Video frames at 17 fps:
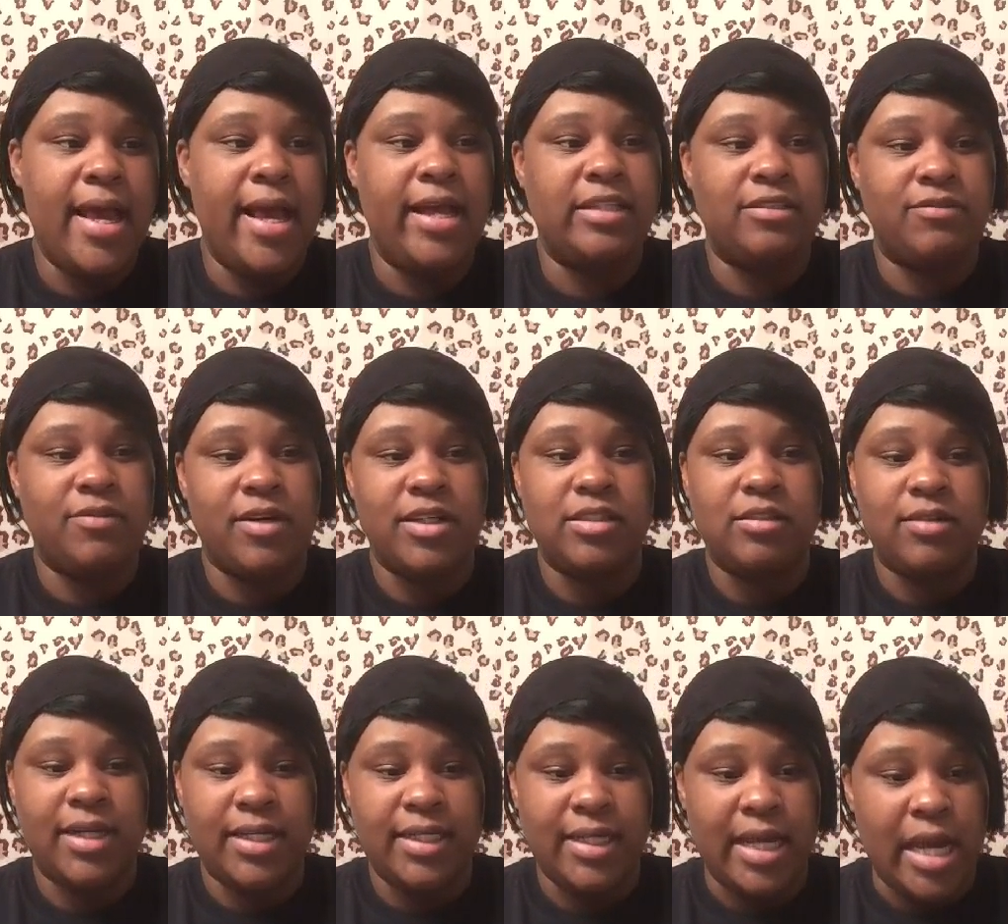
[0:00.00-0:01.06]
as far as
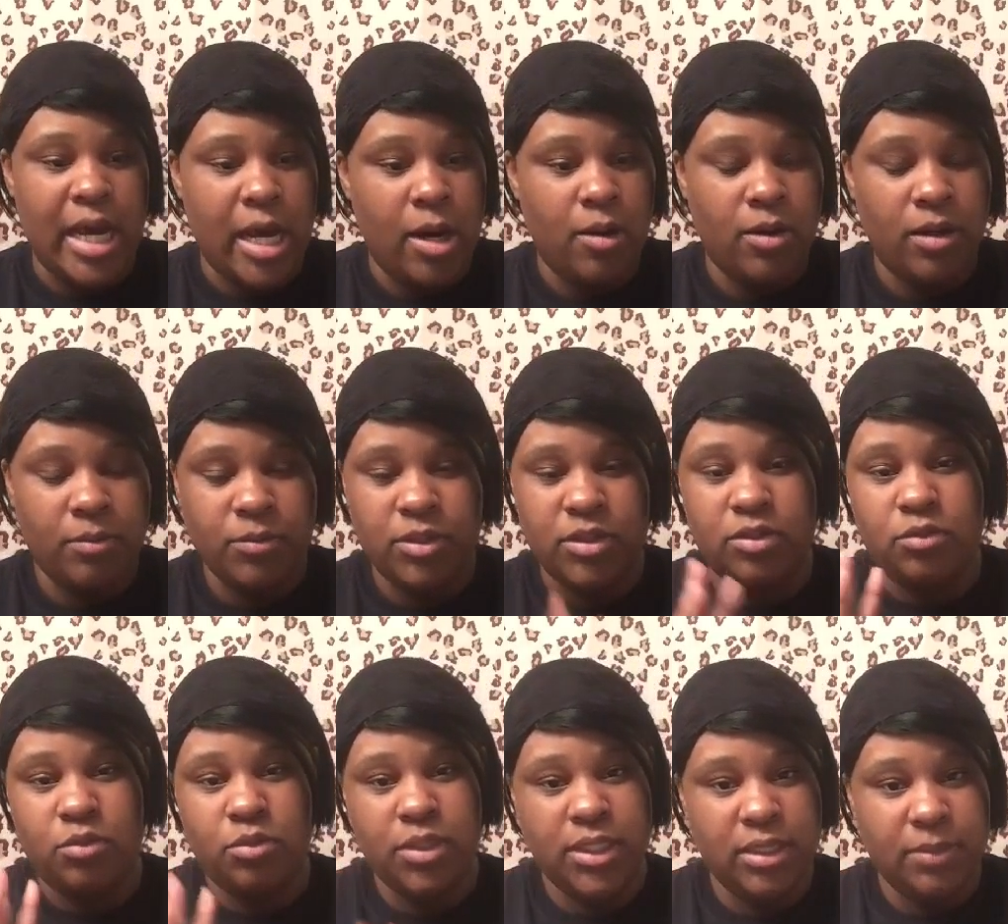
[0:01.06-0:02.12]
right now, I'm just
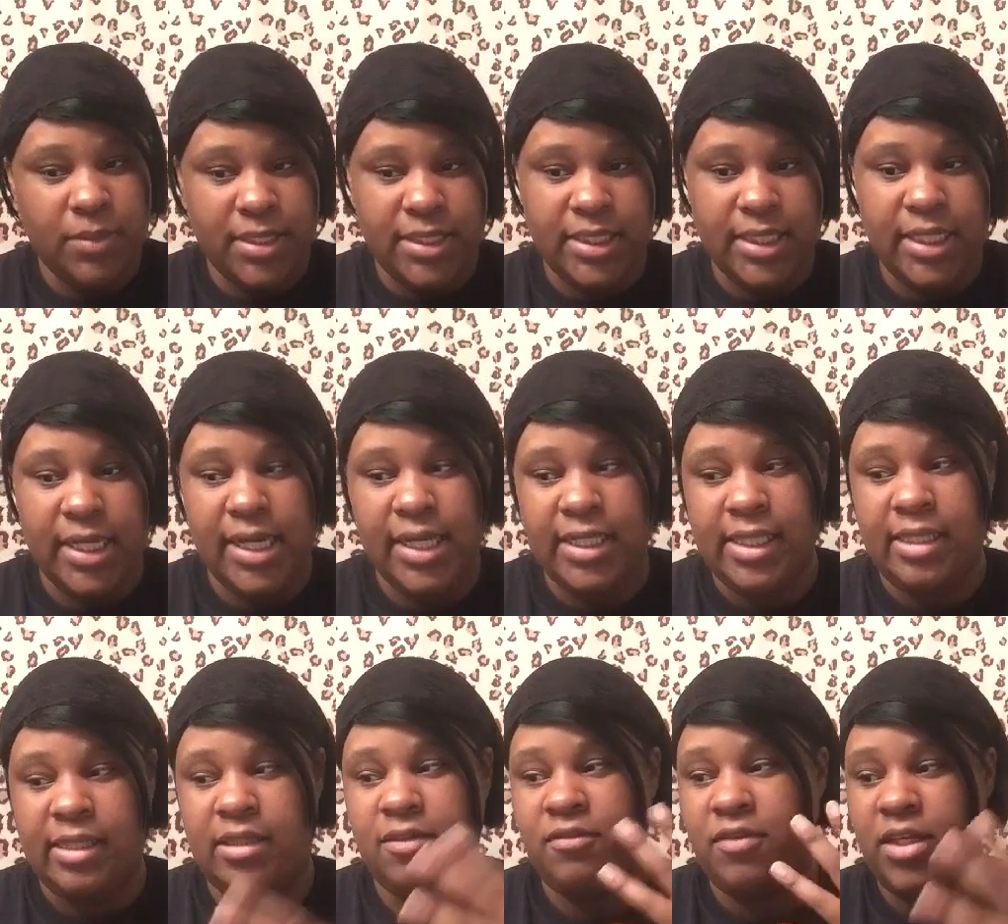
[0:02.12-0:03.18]
really busy, and then
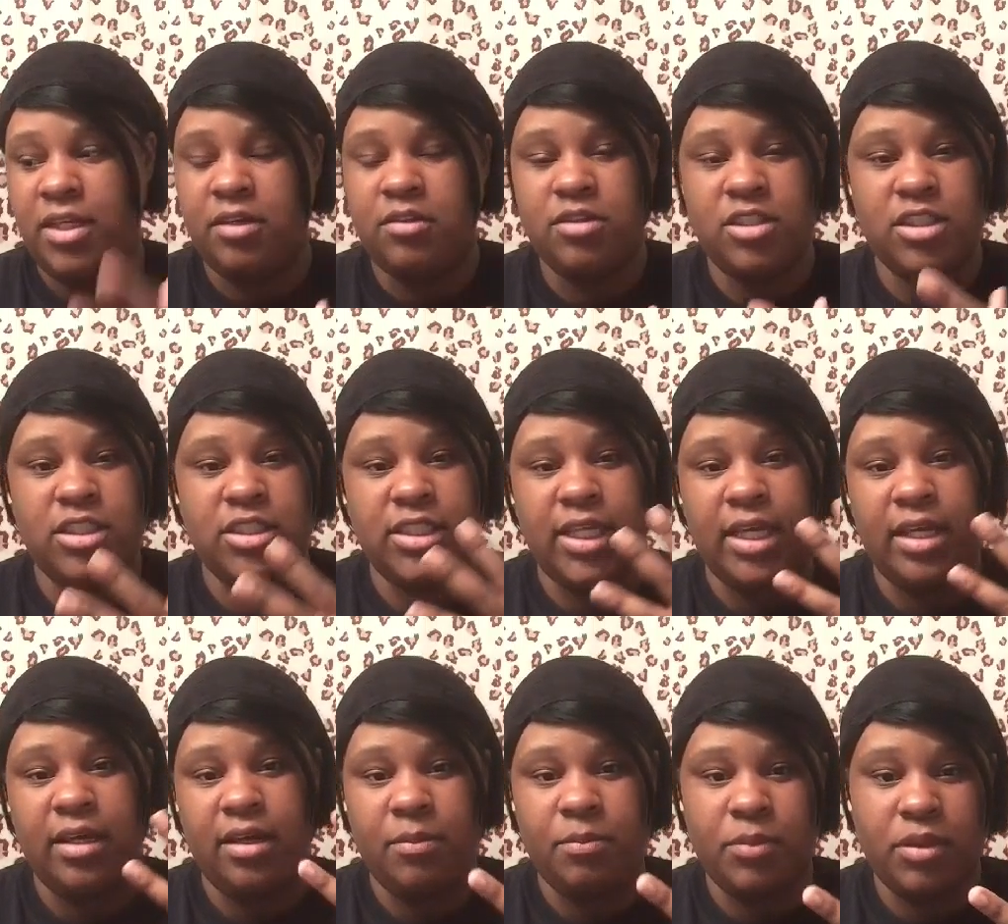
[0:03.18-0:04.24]
the videos just get
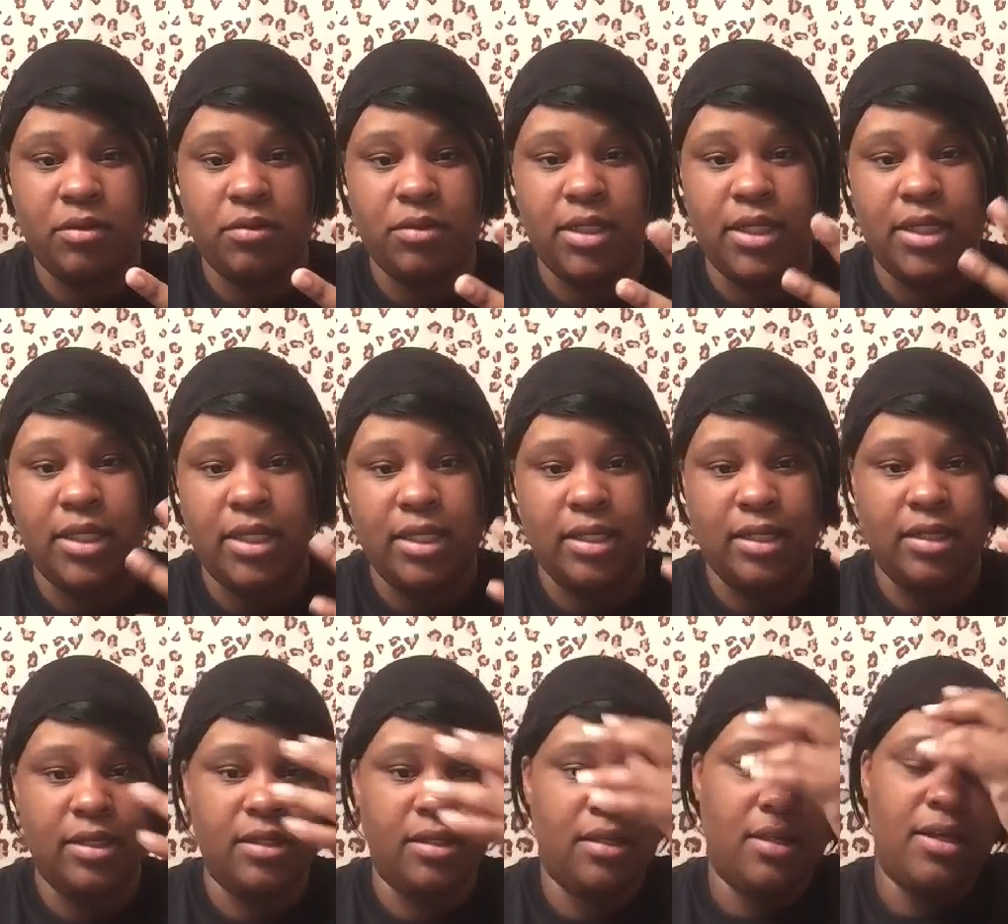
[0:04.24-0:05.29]
uploaded
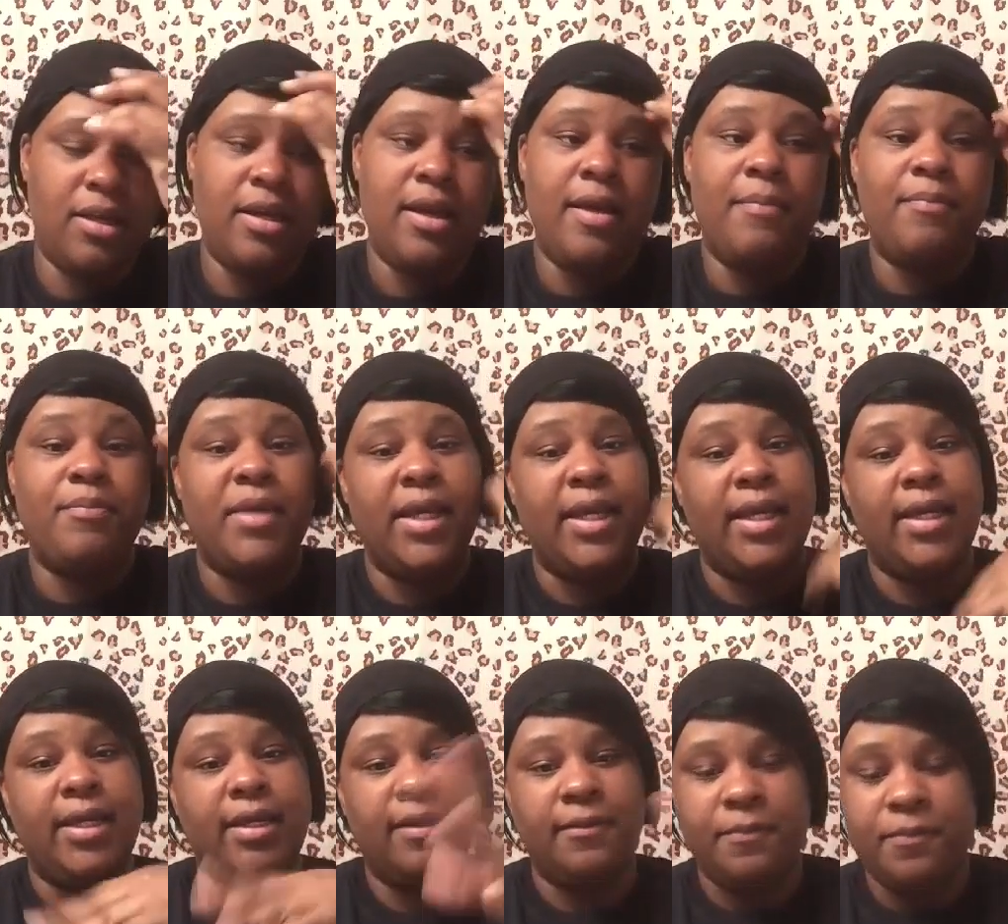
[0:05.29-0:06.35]
and
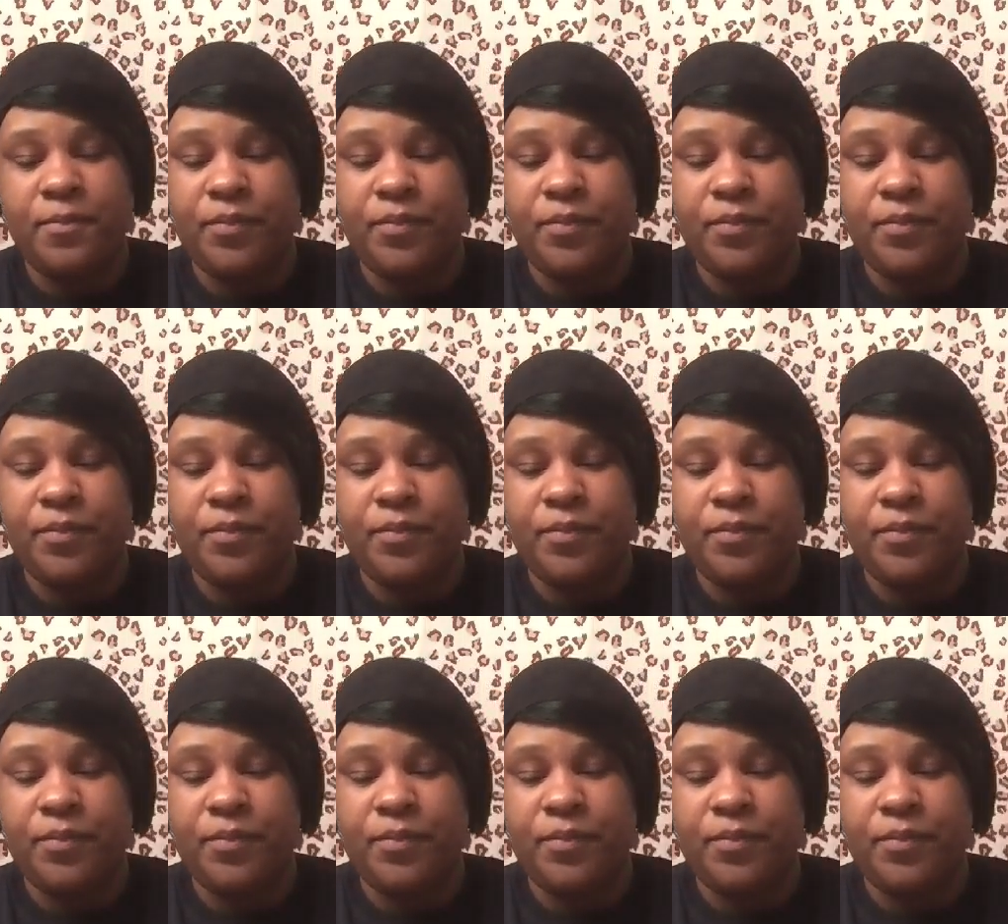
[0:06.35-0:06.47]
made,